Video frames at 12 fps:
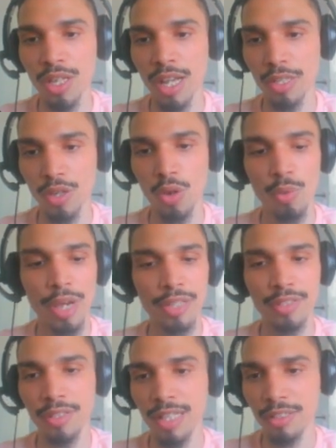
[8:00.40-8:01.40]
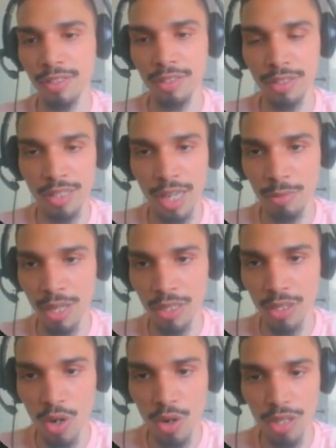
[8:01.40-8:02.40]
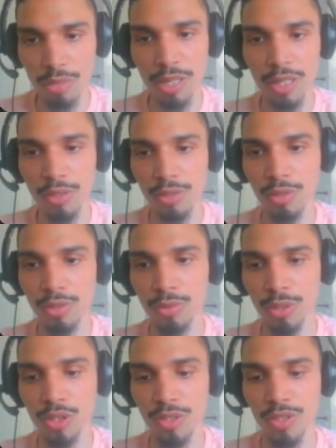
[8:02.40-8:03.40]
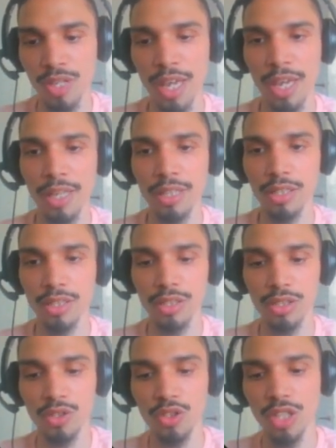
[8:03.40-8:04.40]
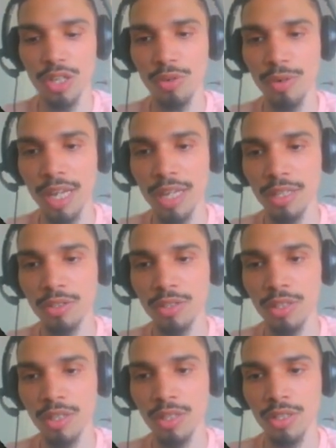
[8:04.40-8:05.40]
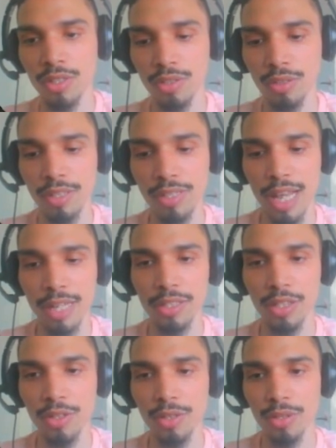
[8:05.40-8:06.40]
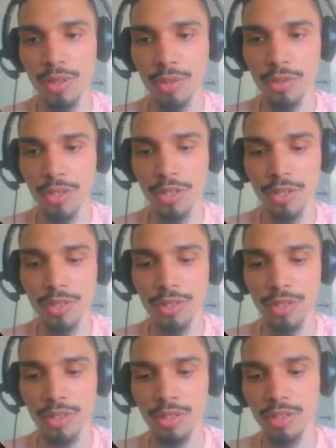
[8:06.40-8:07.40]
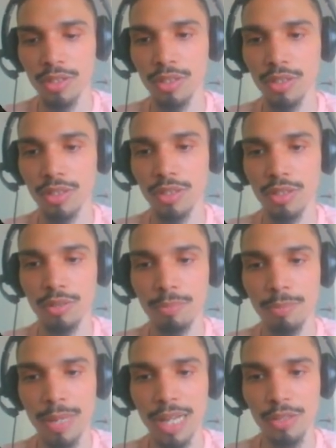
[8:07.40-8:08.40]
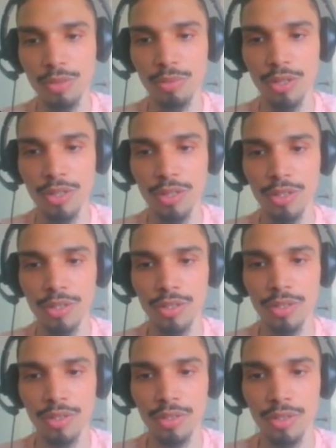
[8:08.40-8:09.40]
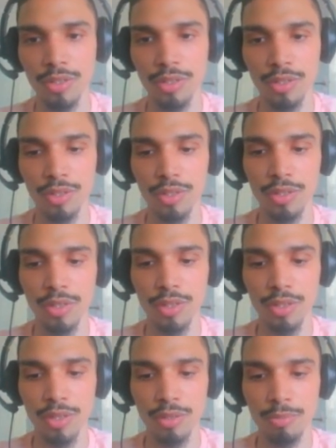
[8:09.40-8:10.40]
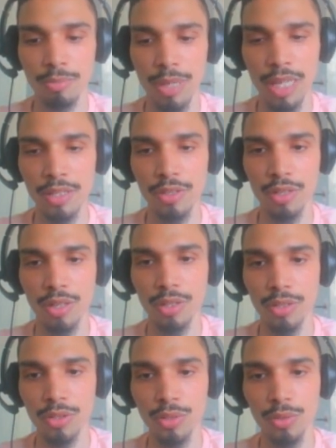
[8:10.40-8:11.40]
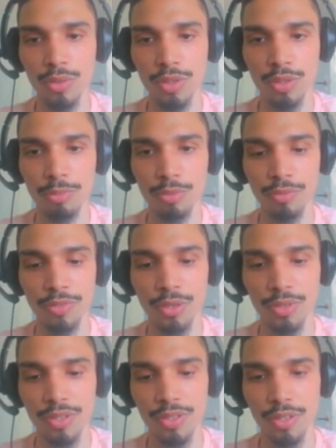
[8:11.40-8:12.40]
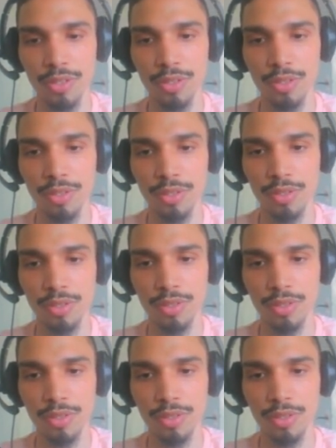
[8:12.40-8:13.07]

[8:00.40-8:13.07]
As always, it doesn't accept any arguments. We just say generate. So let's add here another password based on user preferences.